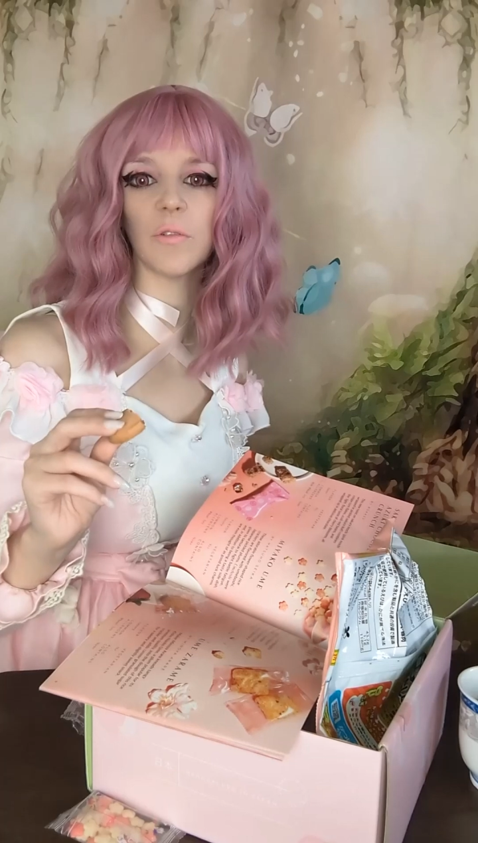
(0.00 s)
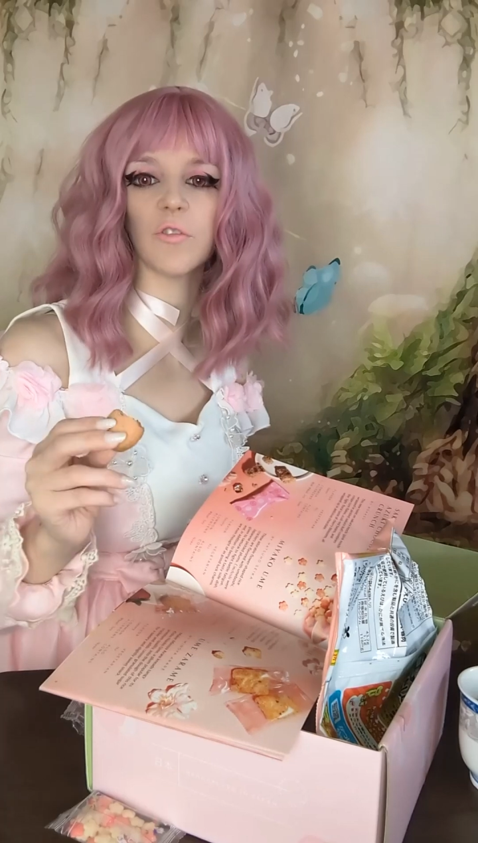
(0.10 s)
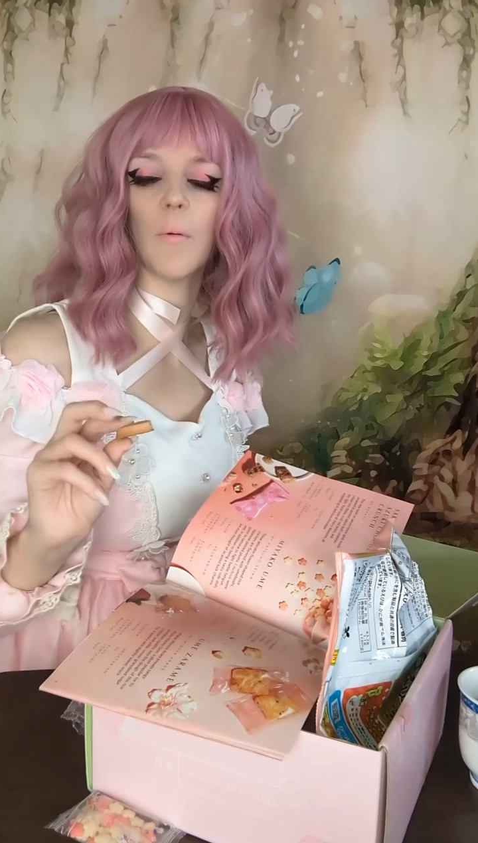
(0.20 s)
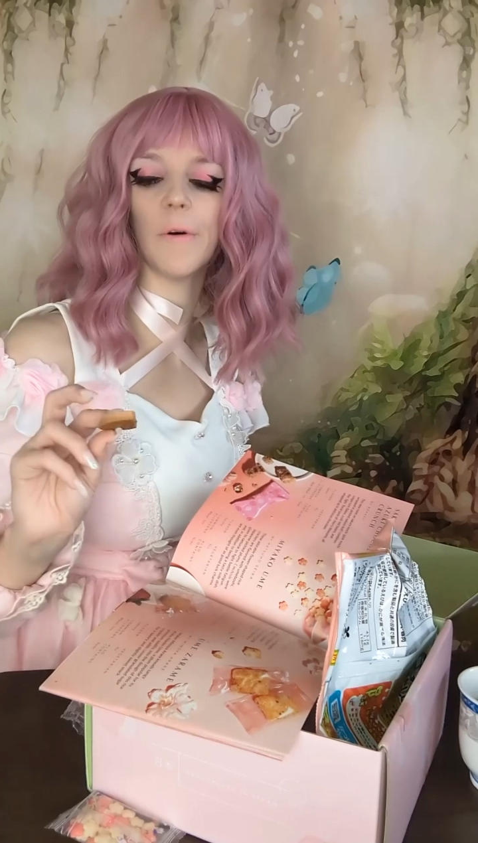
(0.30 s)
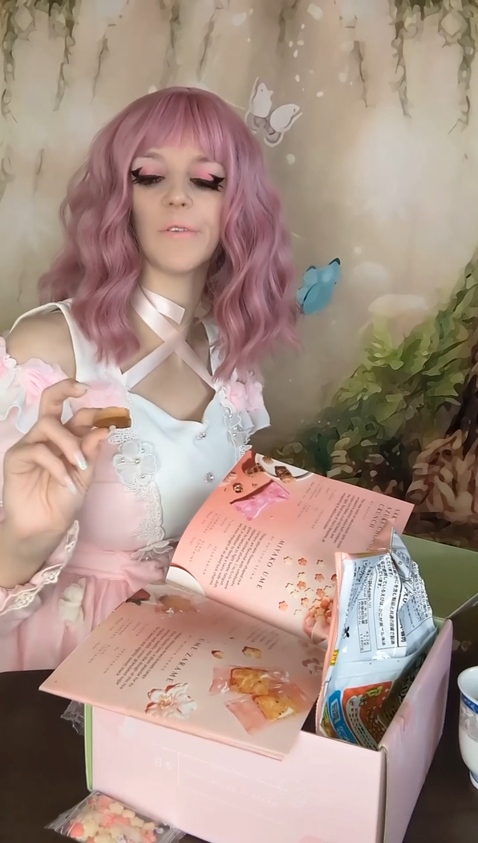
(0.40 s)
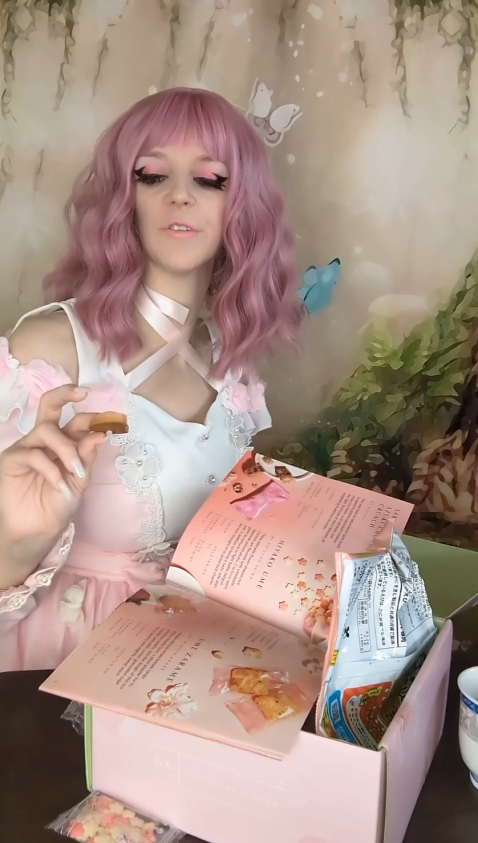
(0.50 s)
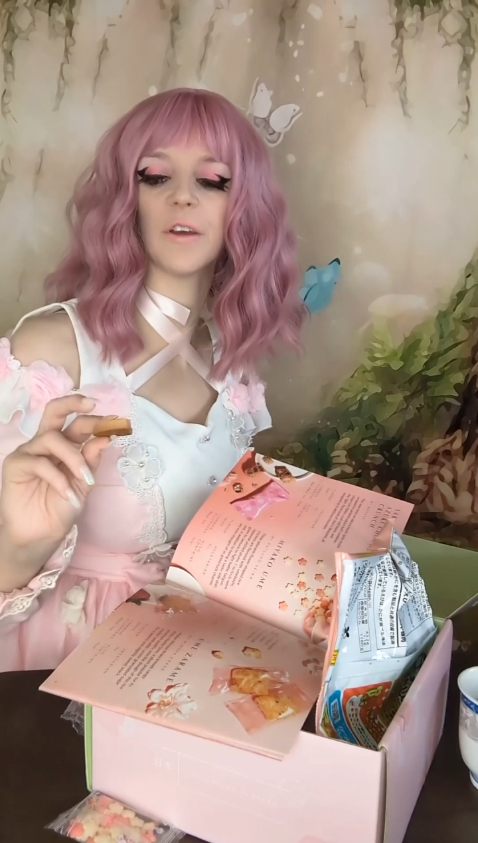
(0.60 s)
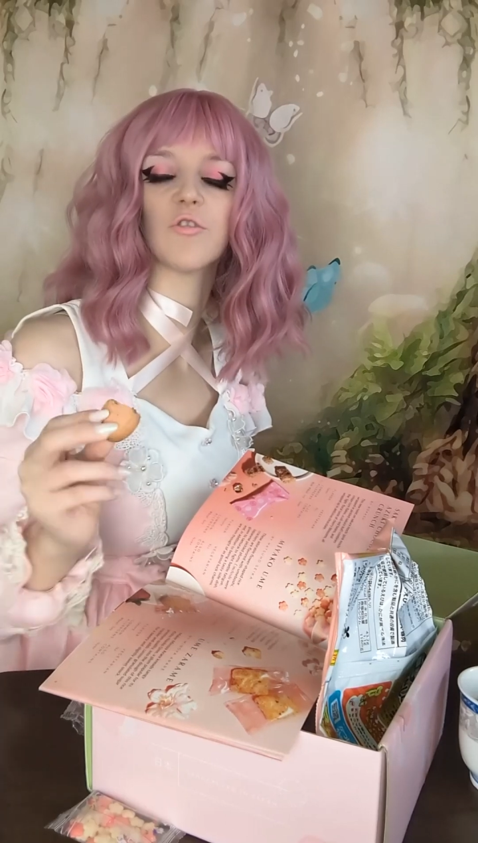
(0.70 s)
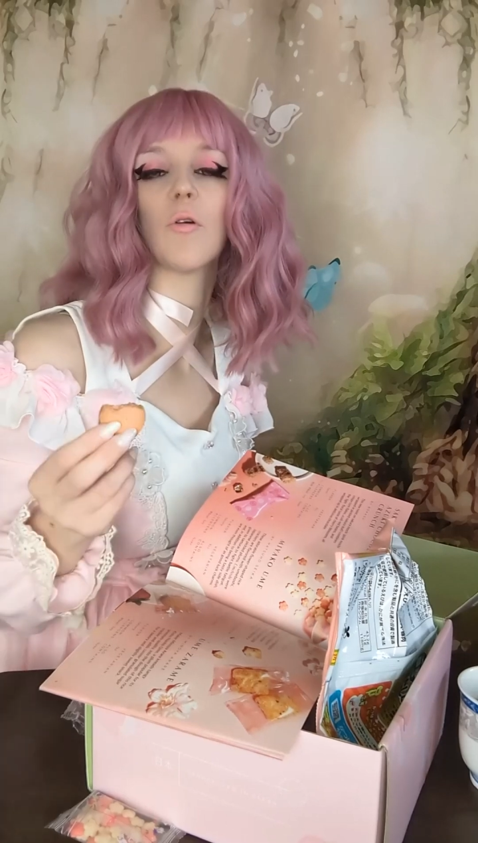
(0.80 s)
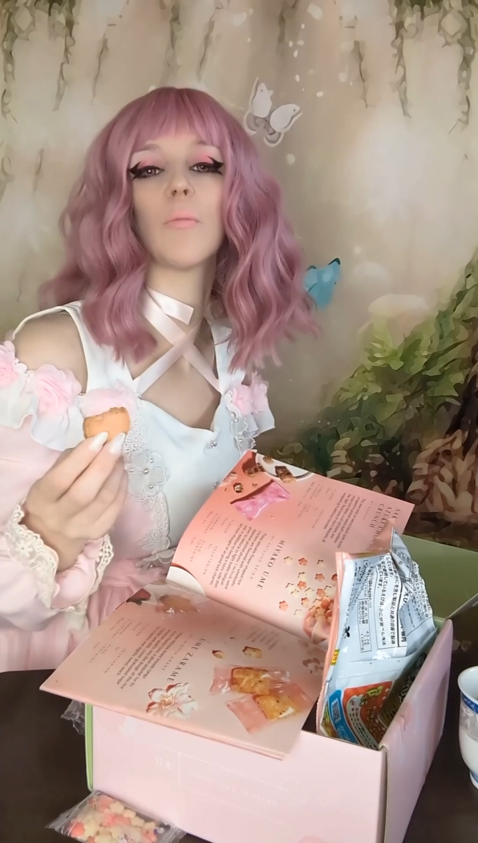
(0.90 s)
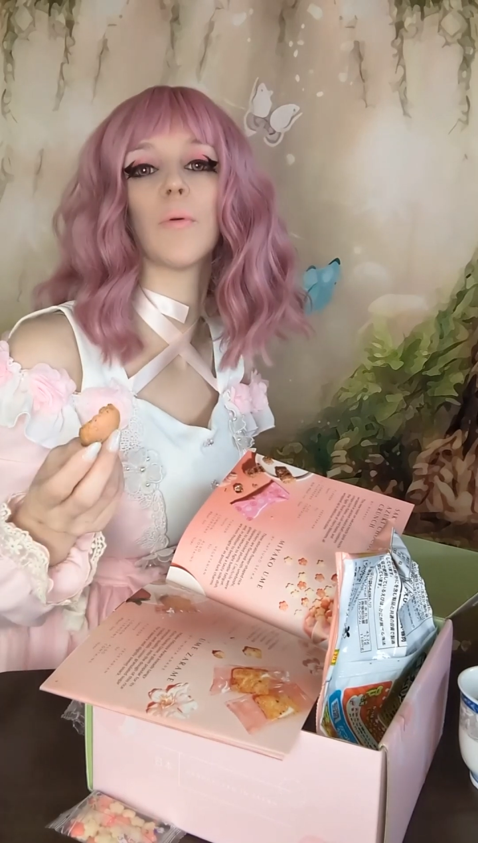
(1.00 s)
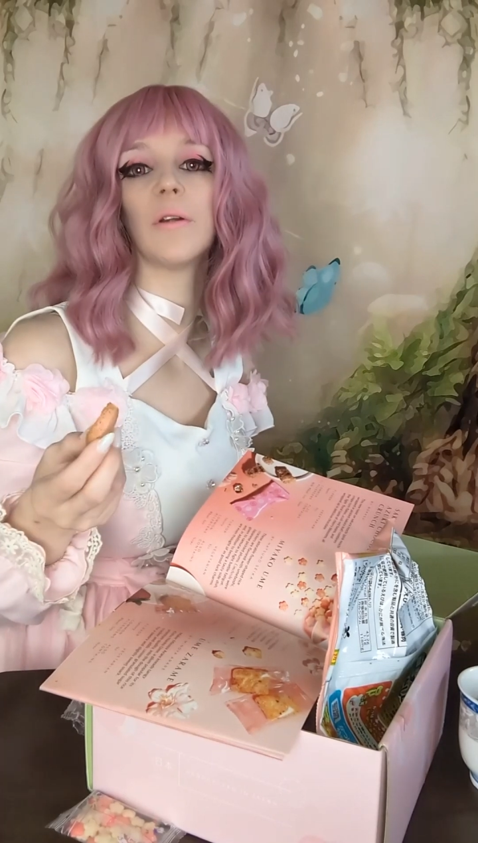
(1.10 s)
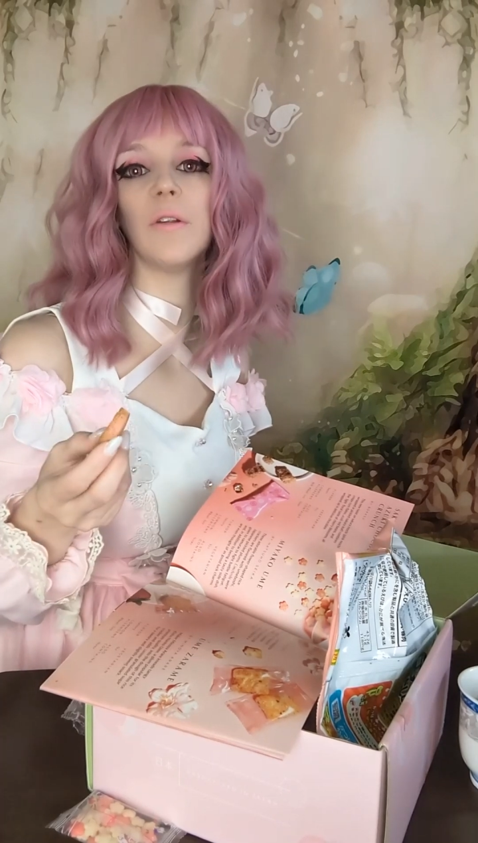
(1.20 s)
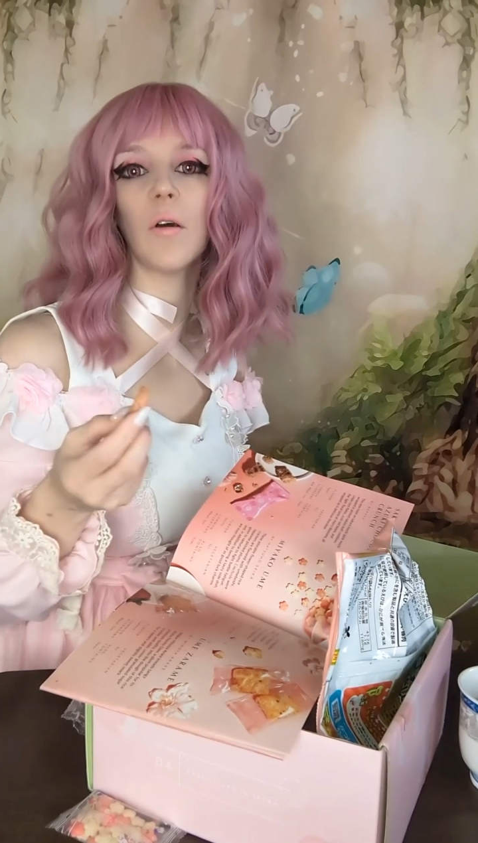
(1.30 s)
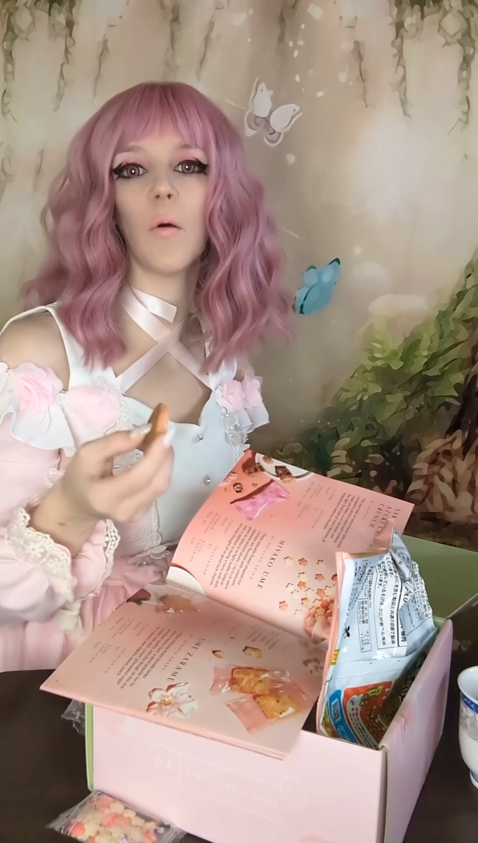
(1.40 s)
It's almost like
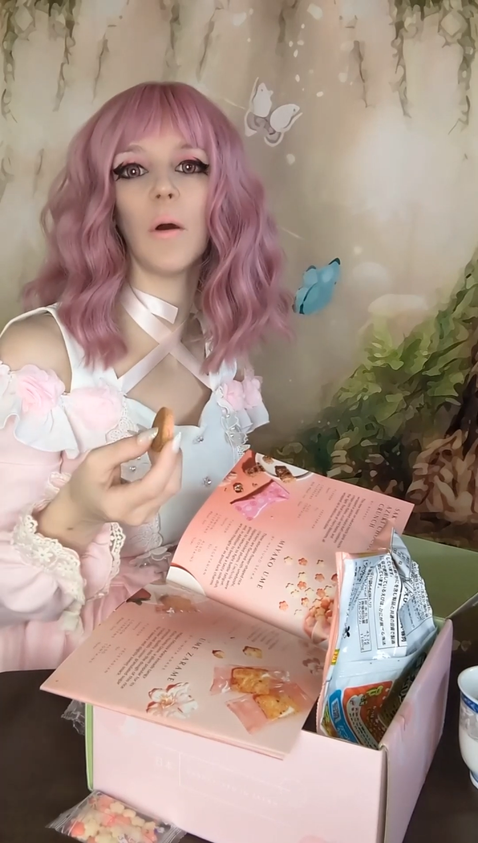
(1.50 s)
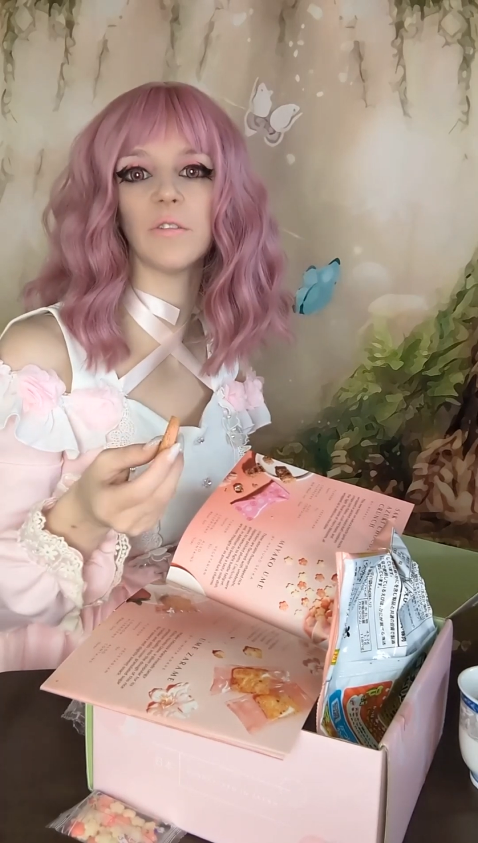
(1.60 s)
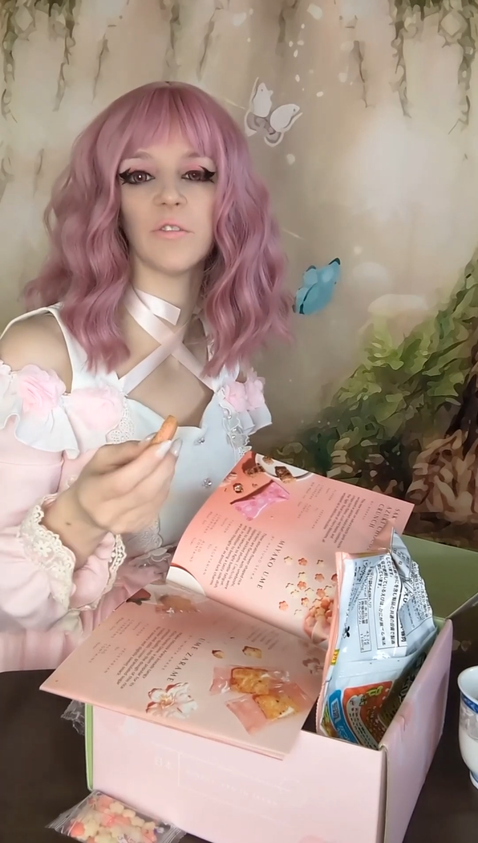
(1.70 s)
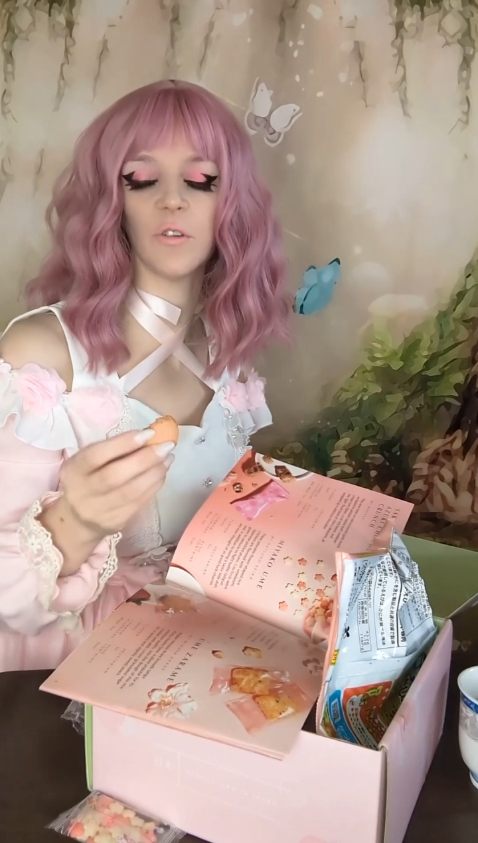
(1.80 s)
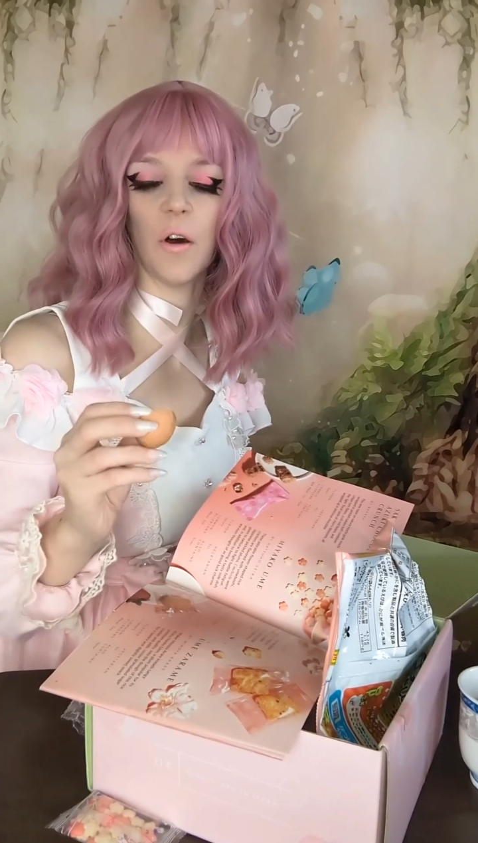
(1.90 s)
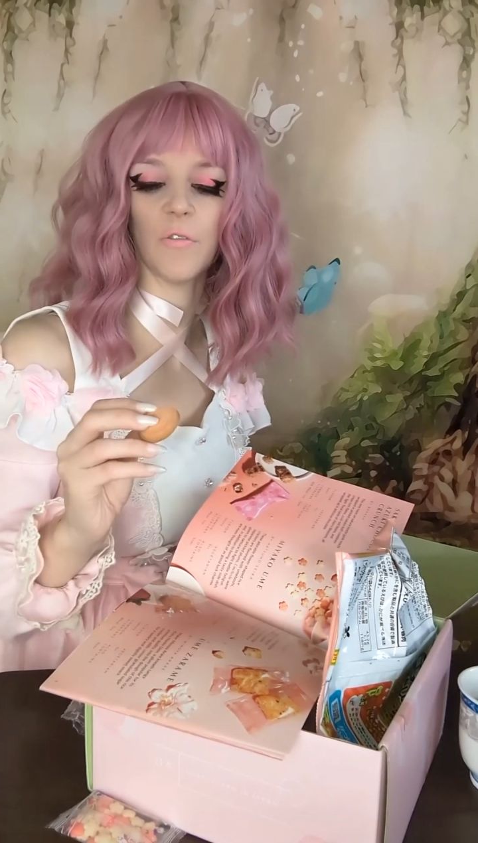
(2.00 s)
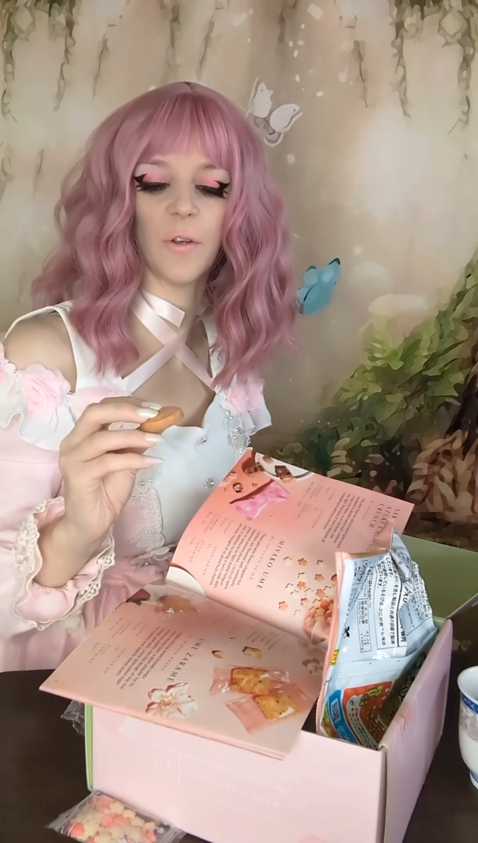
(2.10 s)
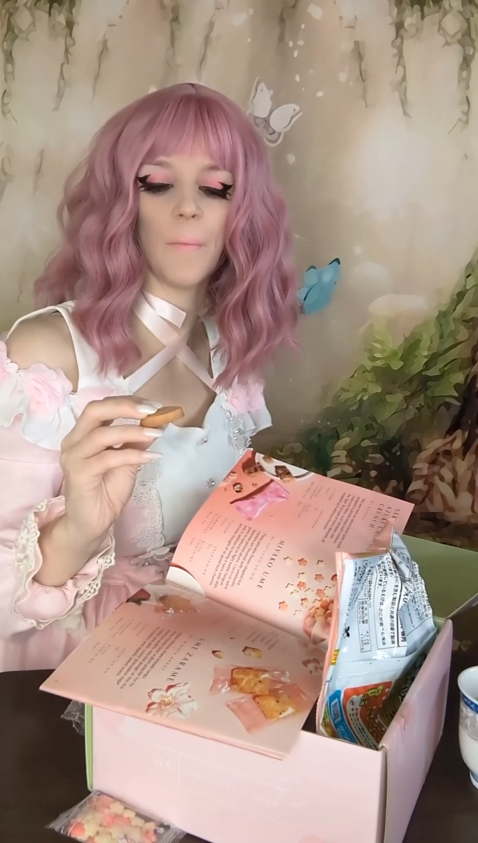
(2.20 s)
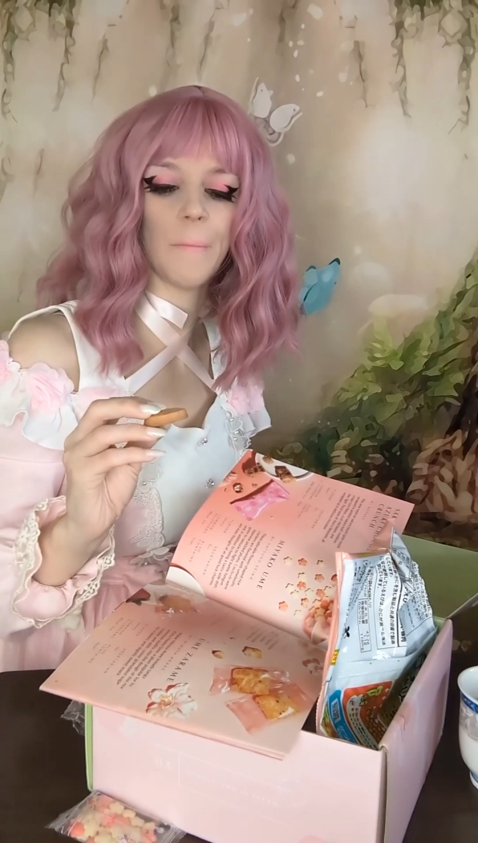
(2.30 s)
shortbread. Not quite as soft.